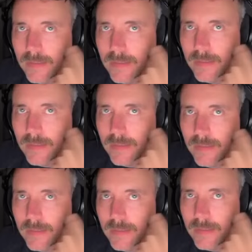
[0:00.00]

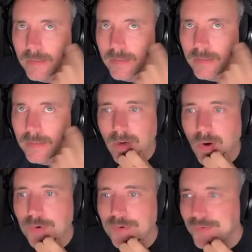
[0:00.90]
doing
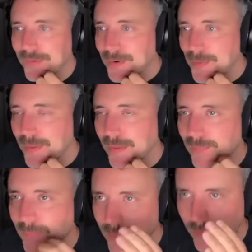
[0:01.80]
artsier things,
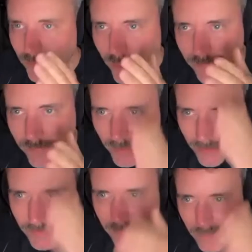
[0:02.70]
but then we have
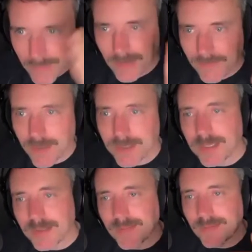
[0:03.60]
like
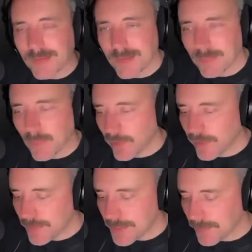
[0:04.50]
divided this in more
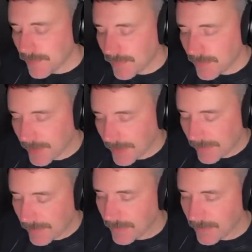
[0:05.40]
divisions, right?
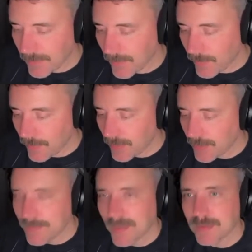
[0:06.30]
So you can
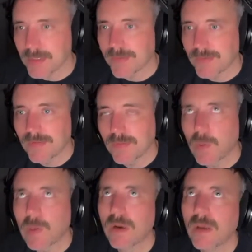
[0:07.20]
specialize even
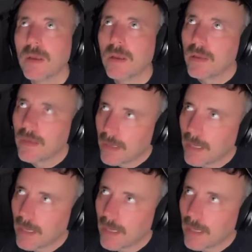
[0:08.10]
more. I'm